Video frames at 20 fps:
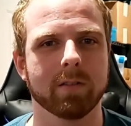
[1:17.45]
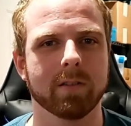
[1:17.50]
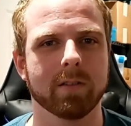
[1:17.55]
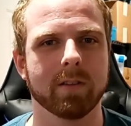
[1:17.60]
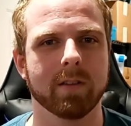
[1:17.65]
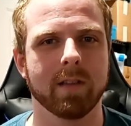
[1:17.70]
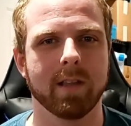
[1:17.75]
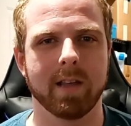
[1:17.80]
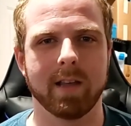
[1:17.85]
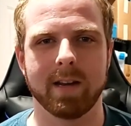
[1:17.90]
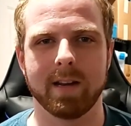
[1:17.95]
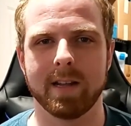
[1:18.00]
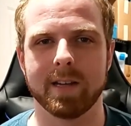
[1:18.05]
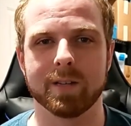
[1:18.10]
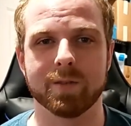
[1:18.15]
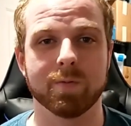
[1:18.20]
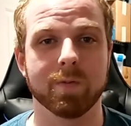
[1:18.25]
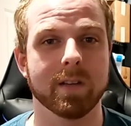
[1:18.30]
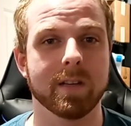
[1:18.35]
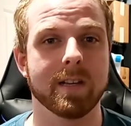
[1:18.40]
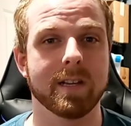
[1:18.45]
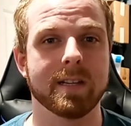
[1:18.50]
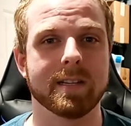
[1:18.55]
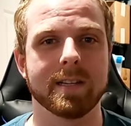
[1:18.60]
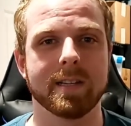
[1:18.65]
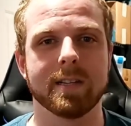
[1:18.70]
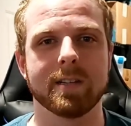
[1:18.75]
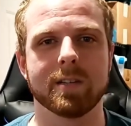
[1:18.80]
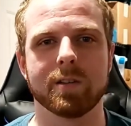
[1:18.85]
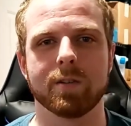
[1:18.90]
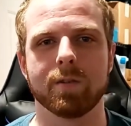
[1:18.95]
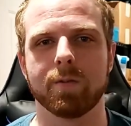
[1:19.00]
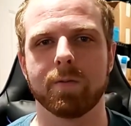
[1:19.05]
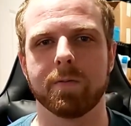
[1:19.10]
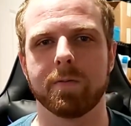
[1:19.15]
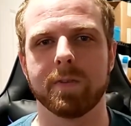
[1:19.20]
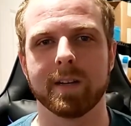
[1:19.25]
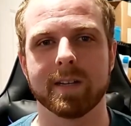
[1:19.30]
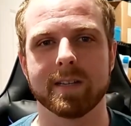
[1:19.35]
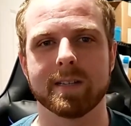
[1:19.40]
Then it's really easy to
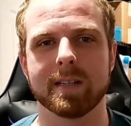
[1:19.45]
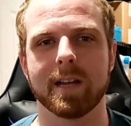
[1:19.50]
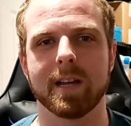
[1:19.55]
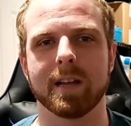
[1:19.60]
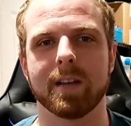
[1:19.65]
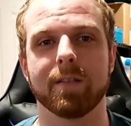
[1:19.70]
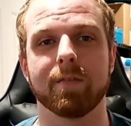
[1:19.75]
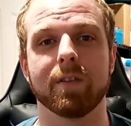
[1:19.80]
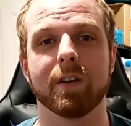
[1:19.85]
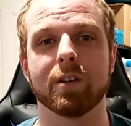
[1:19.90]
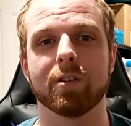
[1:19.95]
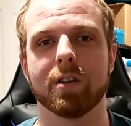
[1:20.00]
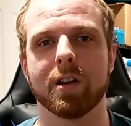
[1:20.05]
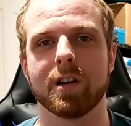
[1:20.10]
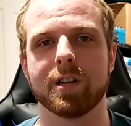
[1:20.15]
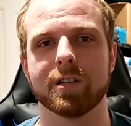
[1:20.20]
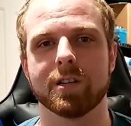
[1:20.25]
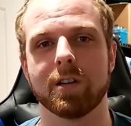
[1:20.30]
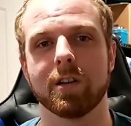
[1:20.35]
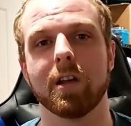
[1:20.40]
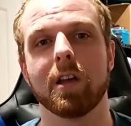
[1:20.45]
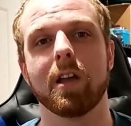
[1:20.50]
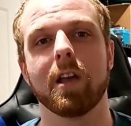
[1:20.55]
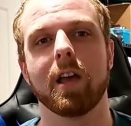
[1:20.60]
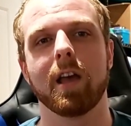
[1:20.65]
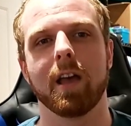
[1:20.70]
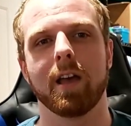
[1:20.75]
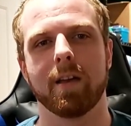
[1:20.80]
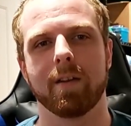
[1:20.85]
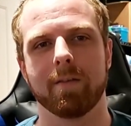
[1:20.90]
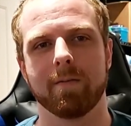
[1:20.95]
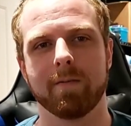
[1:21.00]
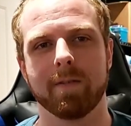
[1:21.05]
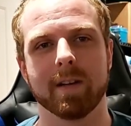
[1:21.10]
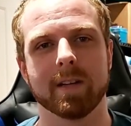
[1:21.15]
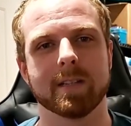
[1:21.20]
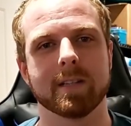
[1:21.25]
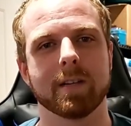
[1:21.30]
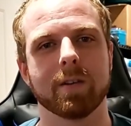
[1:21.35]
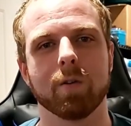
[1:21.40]
fix that configuration and
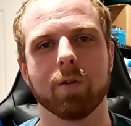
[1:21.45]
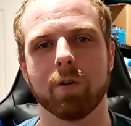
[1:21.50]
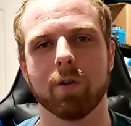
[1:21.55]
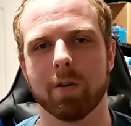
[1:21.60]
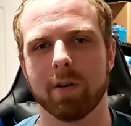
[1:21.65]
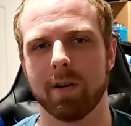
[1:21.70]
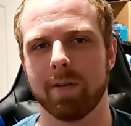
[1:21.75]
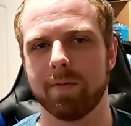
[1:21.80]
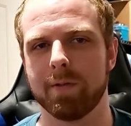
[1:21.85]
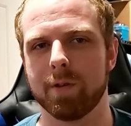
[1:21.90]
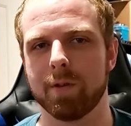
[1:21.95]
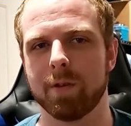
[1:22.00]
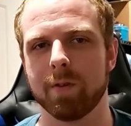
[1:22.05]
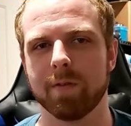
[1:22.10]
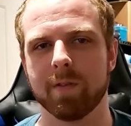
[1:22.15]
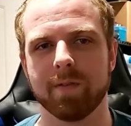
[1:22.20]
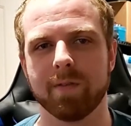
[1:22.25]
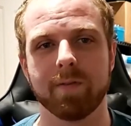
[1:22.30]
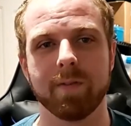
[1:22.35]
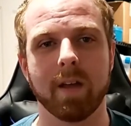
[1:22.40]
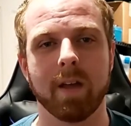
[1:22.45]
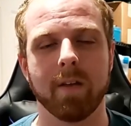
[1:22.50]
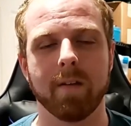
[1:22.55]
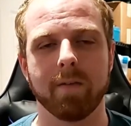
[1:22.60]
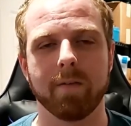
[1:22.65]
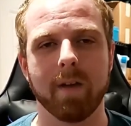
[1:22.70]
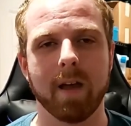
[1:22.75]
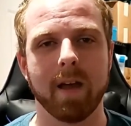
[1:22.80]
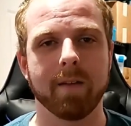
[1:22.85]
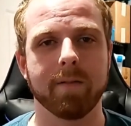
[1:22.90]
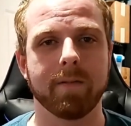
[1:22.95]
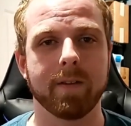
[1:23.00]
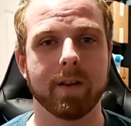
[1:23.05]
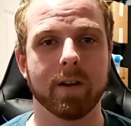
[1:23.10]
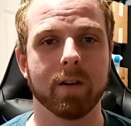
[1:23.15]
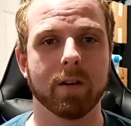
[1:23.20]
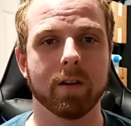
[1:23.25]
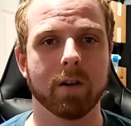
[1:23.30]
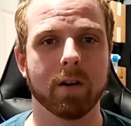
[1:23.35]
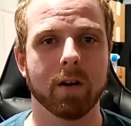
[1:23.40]
fix it. Or if you even fat
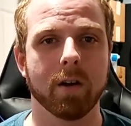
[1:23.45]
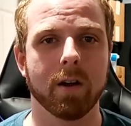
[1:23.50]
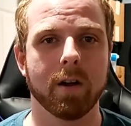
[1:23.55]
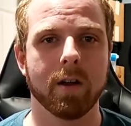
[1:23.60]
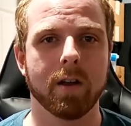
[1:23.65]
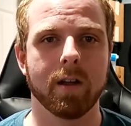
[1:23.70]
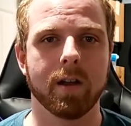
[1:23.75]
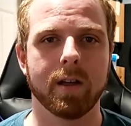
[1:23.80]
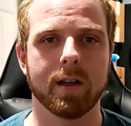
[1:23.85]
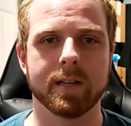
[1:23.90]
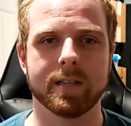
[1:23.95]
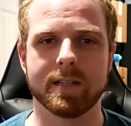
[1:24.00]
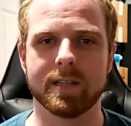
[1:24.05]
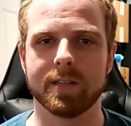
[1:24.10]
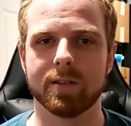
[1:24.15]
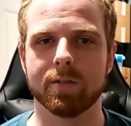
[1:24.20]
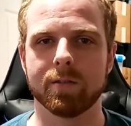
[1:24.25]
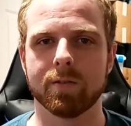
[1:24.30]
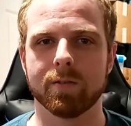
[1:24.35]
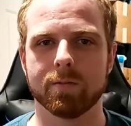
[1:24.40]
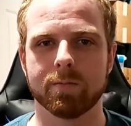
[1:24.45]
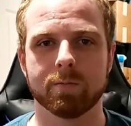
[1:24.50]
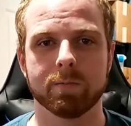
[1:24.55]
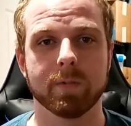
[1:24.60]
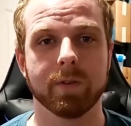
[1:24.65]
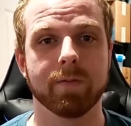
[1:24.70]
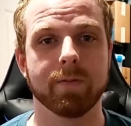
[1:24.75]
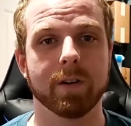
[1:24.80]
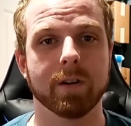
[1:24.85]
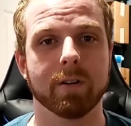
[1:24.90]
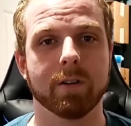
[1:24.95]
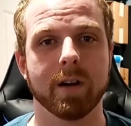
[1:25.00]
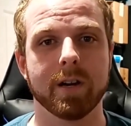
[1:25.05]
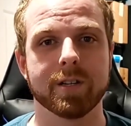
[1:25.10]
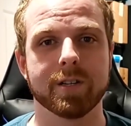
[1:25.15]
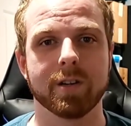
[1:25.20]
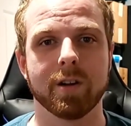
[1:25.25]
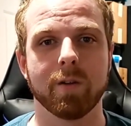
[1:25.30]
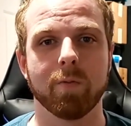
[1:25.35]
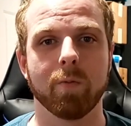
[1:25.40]
finger a single
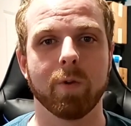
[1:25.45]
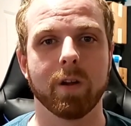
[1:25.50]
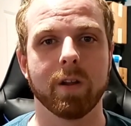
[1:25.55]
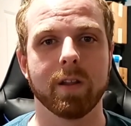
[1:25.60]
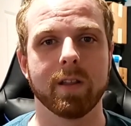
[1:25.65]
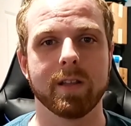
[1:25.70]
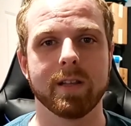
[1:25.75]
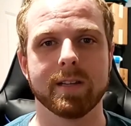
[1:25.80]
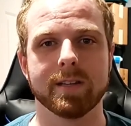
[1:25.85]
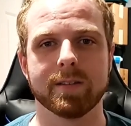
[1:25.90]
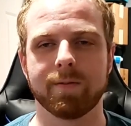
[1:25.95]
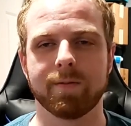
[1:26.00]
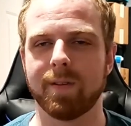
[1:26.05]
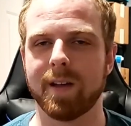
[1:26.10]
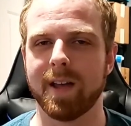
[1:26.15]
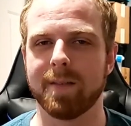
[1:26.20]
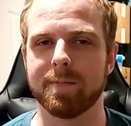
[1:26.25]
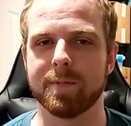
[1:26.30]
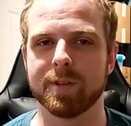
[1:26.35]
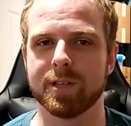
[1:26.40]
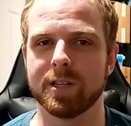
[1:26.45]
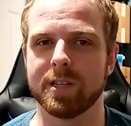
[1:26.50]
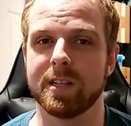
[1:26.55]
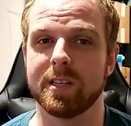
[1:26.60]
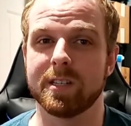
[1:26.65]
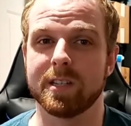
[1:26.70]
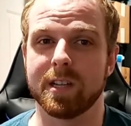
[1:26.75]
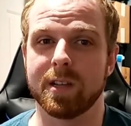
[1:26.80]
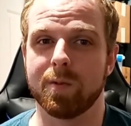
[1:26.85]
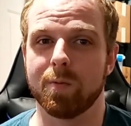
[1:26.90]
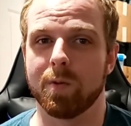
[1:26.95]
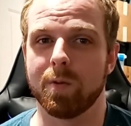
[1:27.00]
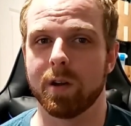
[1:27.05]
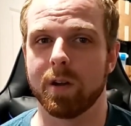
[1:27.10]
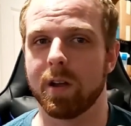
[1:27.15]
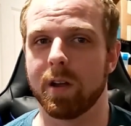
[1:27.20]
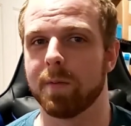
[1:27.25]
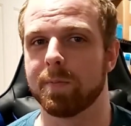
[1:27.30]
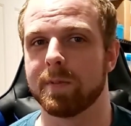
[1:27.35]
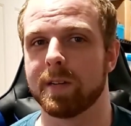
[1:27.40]
configuration on one of these 5 machines that you
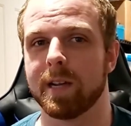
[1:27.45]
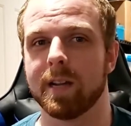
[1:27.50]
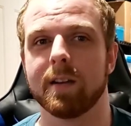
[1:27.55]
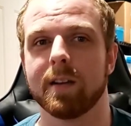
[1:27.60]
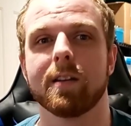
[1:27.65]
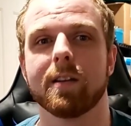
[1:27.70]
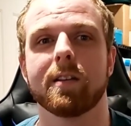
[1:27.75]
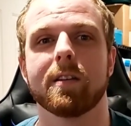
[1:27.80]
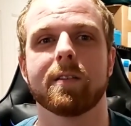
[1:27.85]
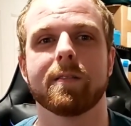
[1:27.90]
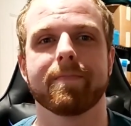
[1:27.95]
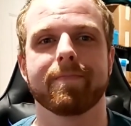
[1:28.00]
want to update,